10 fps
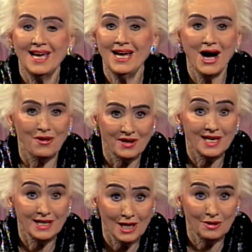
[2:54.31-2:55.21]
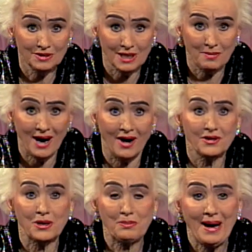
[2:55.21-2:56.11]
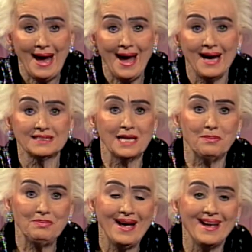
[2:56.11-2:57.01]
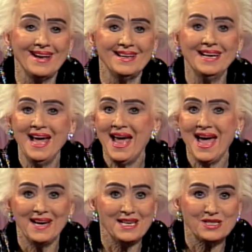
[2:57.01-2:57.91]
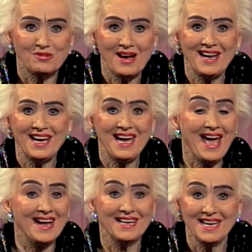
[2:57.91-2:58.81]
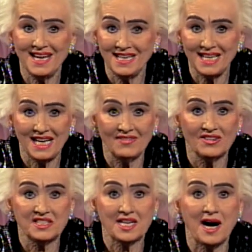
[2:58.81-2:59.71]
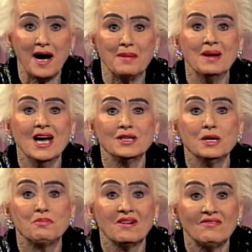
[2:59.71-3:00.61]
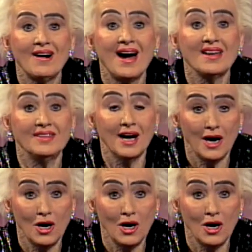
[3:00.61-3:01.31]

He already knows about your past and pain and is ready at any given time to provide the